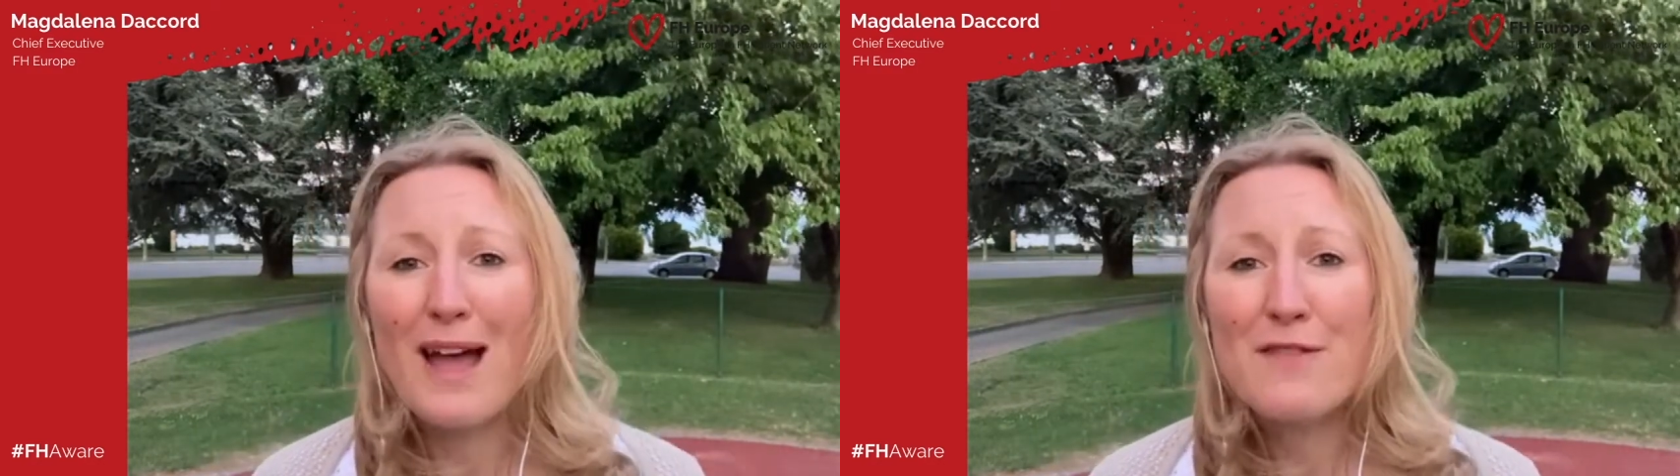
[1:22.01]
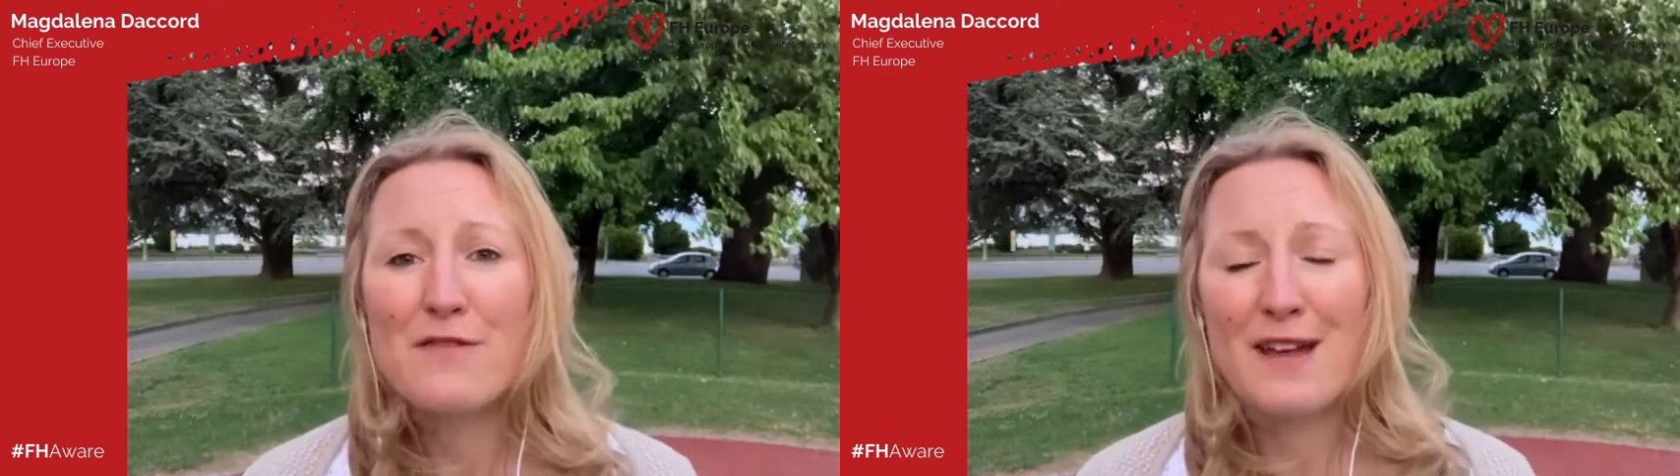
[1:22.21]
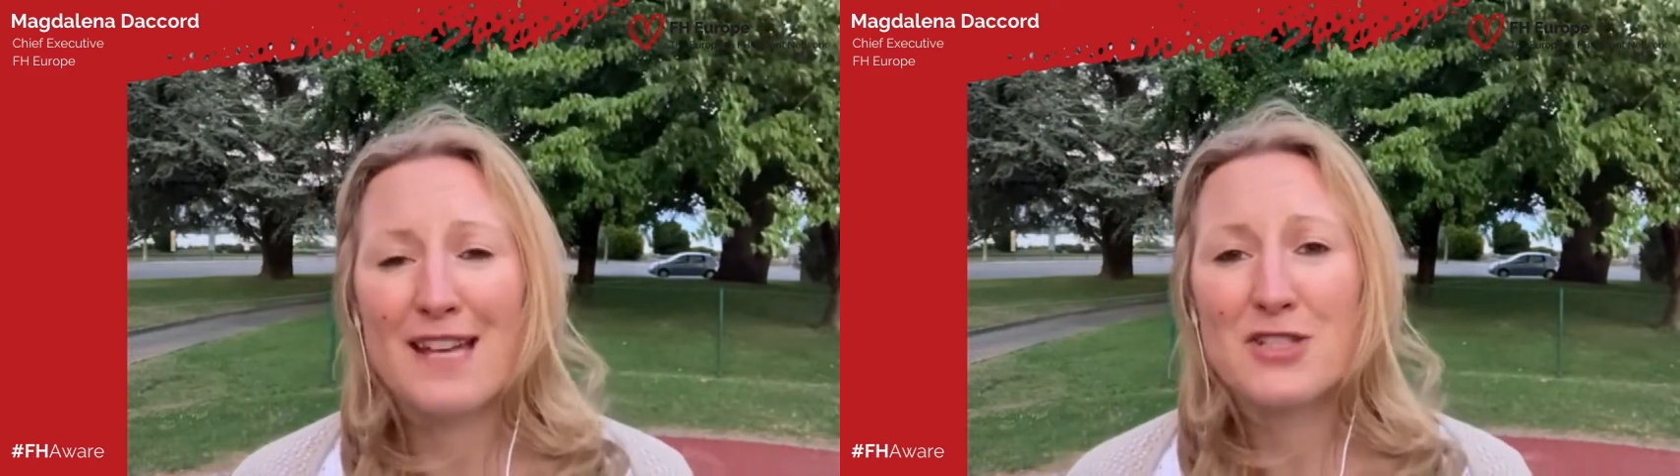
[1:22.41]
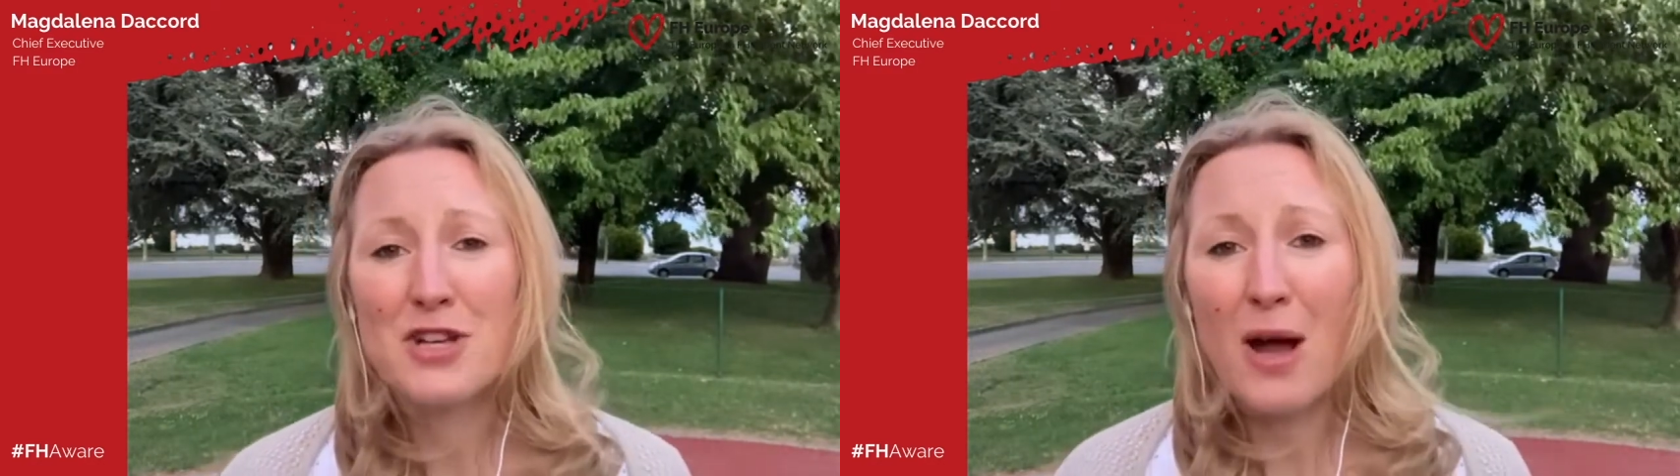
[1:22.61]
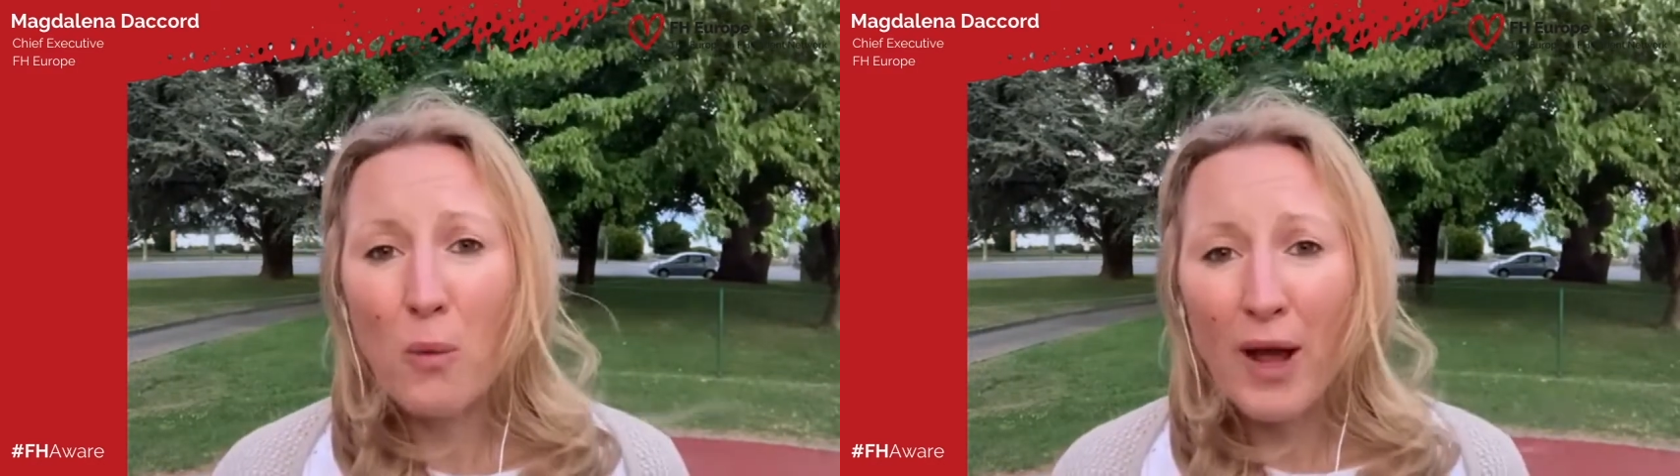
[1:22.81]
FH
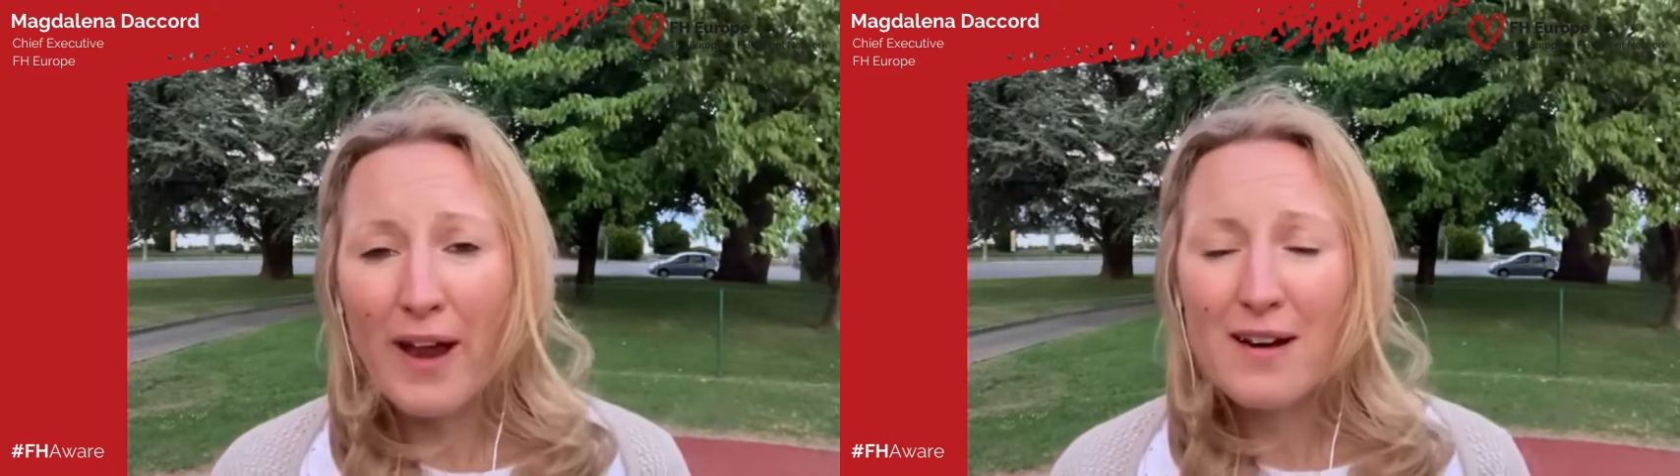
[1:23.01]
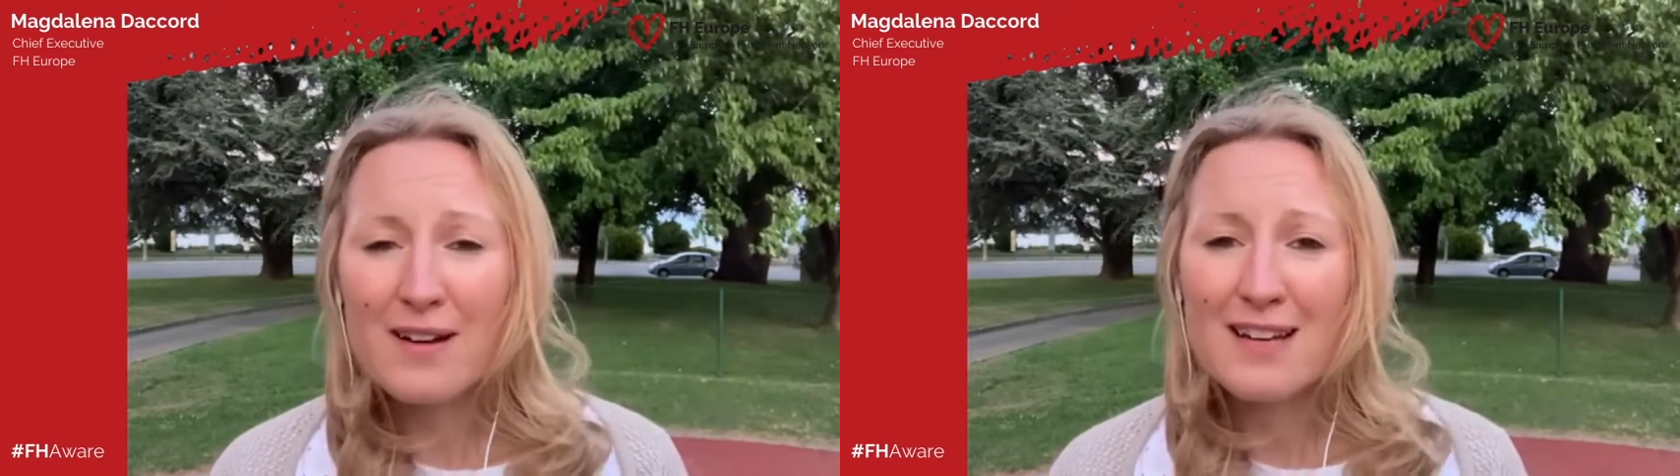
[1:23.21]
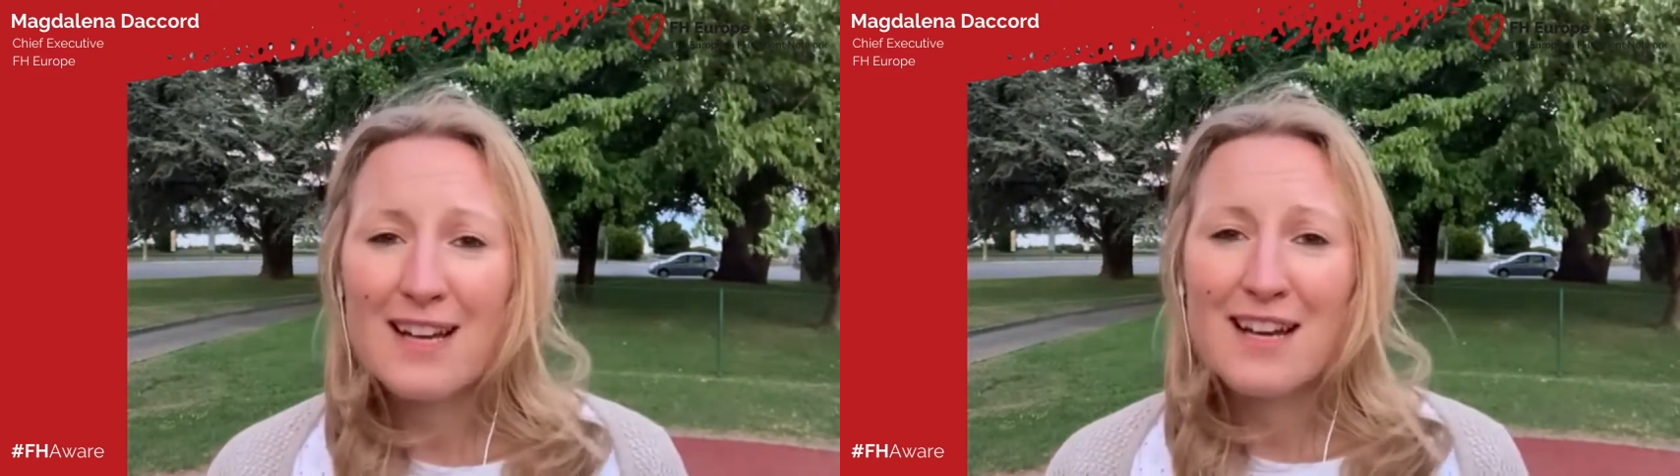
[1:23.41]
Aware,